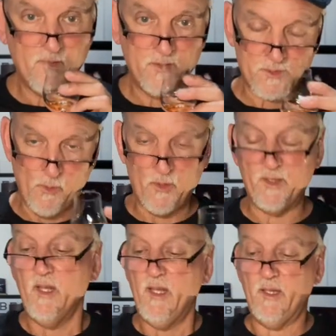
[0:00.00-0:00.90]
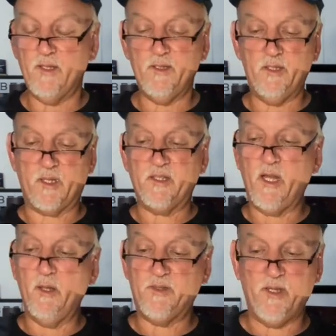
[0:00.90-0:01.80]
smoky. you can
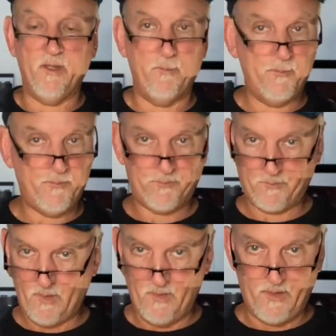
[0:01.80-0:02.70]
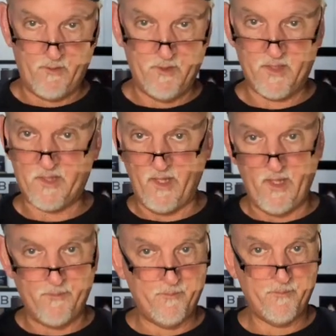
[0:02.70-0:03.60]
tell they're they're in the
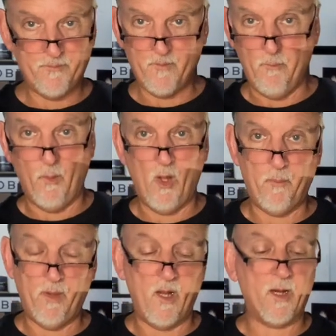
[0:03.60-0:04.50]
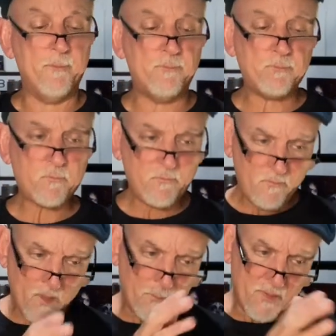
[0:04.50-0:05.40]
same ballpark.
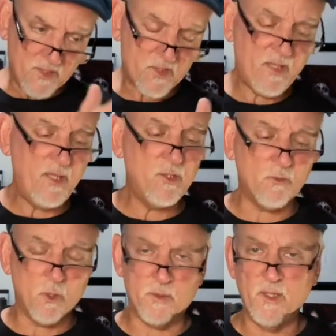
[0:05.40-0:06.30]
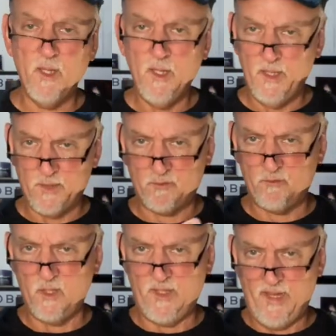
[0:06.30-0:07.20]
But this 10 year old is
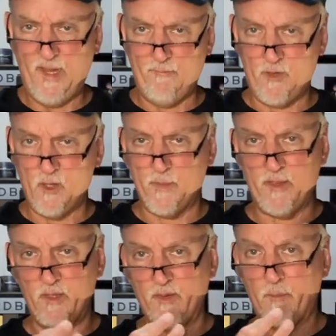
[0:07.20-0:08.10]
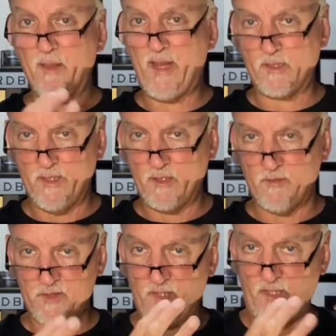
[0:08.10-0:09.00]
really heavy on the, the black
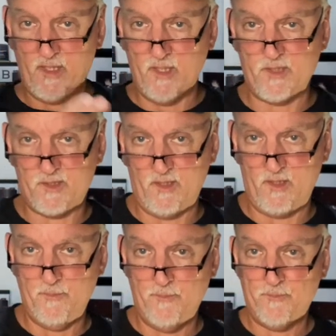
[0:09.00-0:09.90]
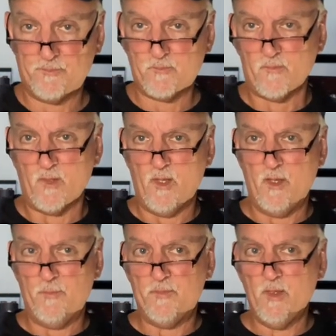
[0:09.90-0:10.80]
licorice, the anise, um,